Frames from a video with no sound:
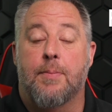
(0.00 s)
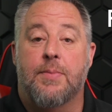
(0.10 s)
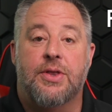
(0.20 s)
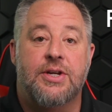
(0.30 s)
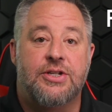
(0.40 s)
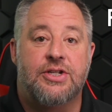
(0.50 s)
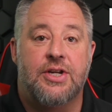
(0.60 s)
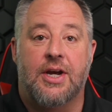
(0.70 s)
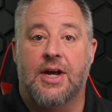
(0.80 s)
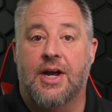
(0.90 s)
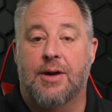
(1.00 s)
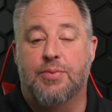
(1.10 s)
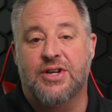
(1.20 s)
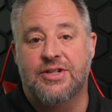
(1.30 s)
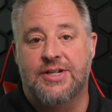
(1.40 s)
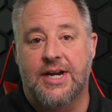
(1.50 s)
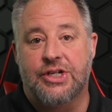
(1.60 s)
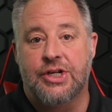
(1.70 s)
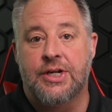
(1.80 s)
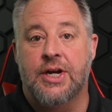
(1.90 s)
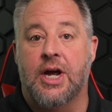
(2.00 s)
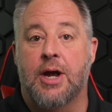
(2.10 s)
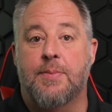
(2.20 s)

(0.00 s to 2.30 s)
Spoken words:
this presentation